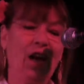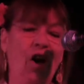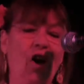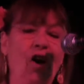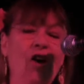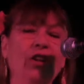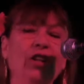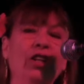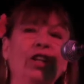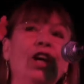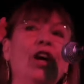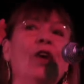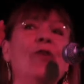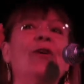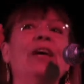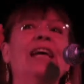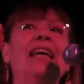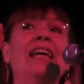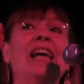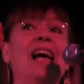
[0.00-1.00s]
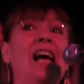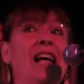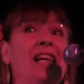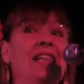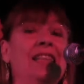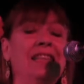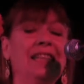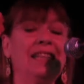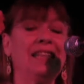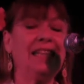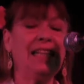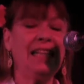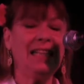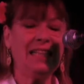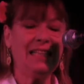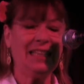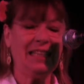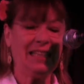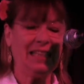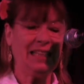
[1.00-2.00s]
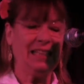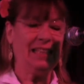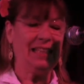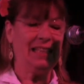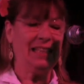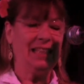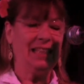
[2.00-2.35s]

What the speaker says: ongoing, unceded